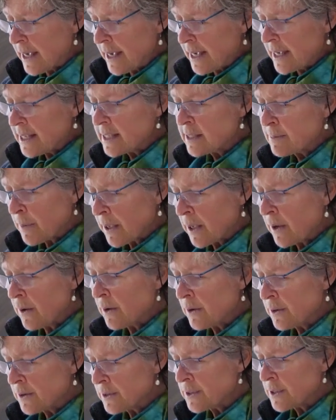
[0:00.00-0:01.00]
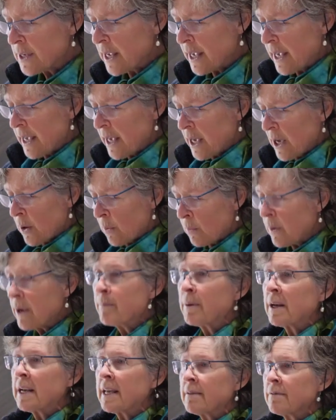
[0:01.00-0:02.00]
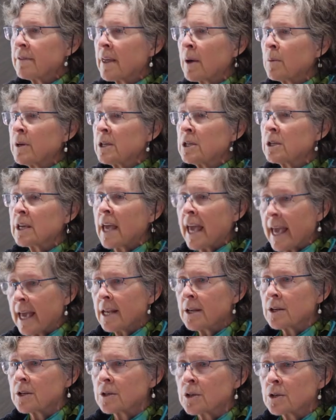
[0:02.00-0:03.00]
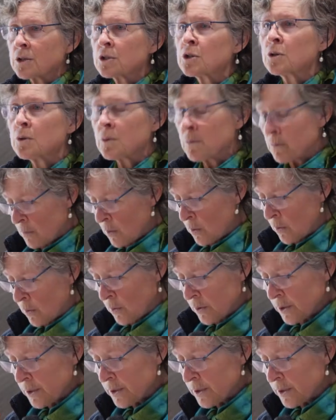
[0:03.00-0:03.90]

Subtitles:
is because we believe that we can do more